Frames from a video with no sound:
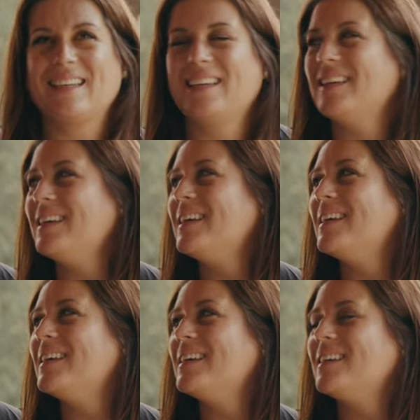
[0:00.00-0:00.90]

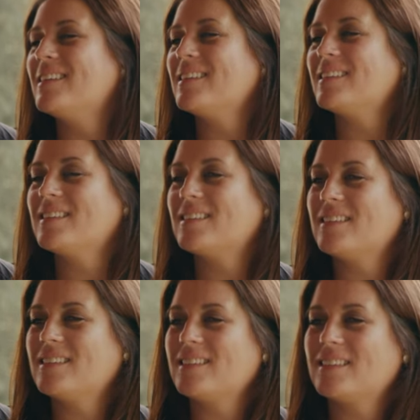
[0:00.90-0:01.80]

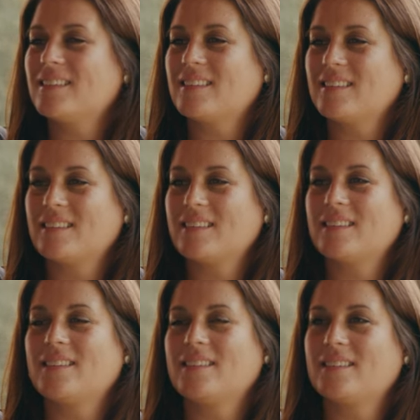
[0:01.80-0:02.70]

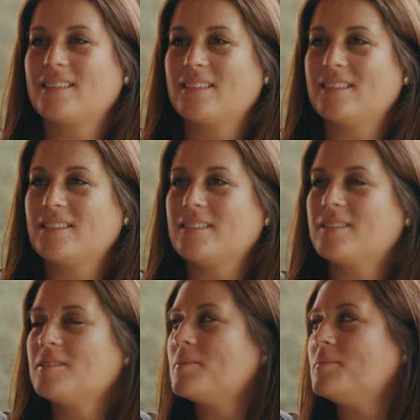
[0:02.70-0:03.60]

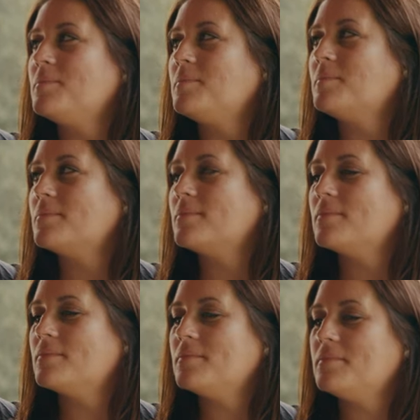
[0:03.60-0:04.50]

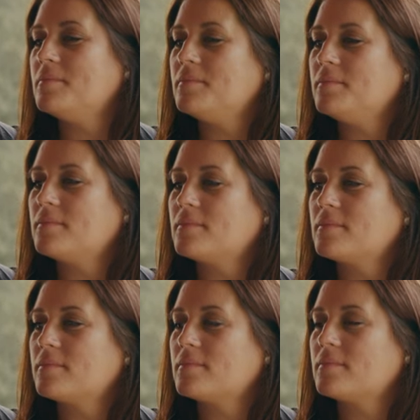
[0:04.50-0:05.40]

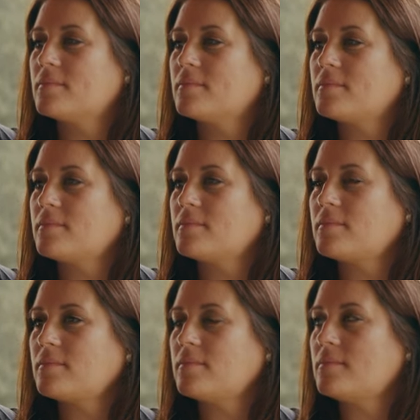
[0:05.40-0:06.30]

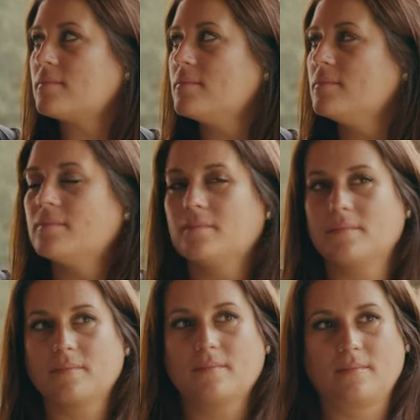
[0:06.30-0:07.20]

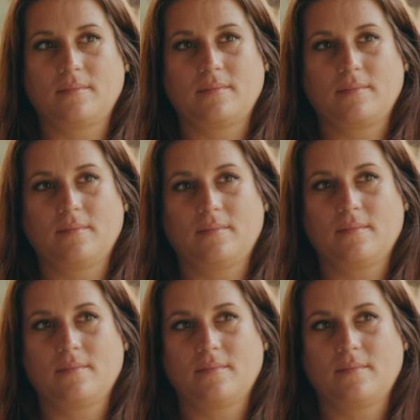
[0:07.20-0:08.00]
No words are spoken by the person on screen.